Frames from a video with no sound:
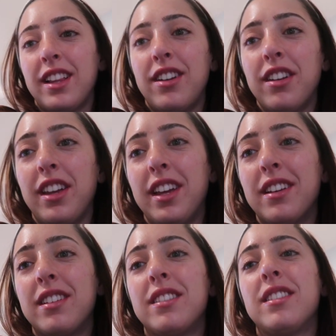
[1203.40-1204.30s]
Literally,
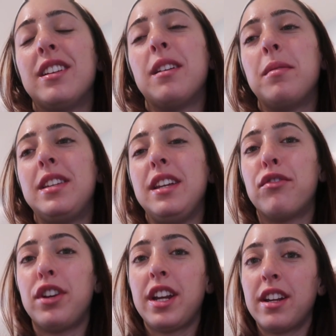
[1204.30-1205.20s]
I'm a tea
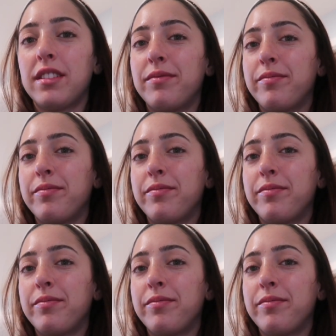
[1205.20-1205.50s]
freak.